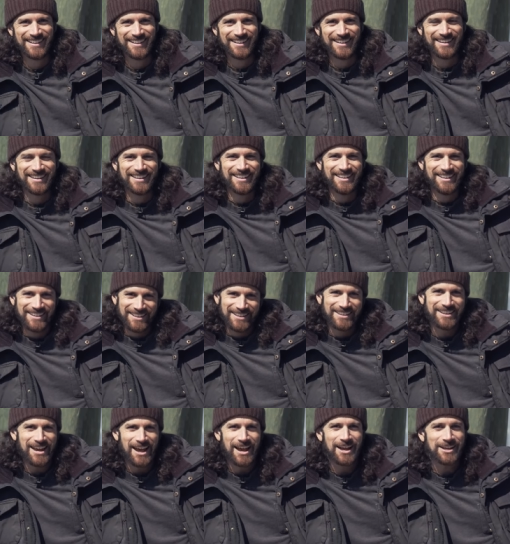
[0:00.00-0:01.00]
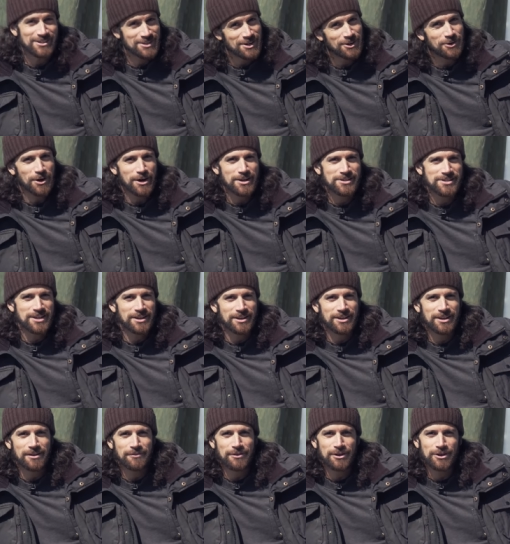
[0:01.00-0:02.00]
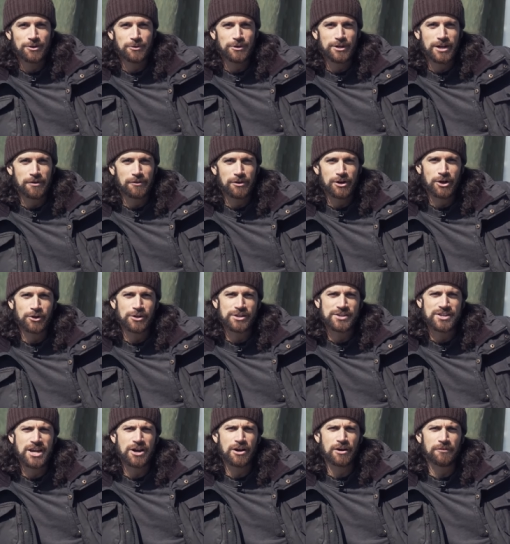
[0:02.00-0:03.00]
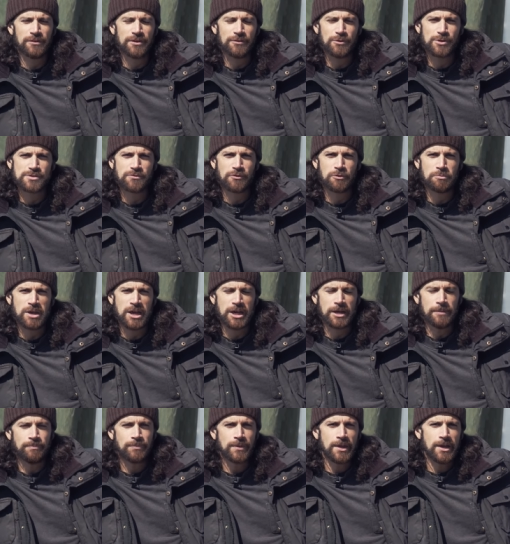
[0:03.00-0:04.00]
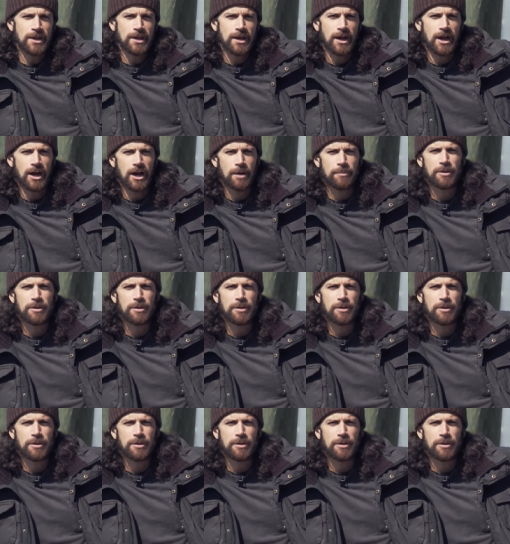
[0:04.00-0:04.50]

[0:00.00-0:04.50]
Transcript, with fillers: walked in. Yeah, isn't it crazy? You never, you would never known it's here if it wasn't for me. Uh,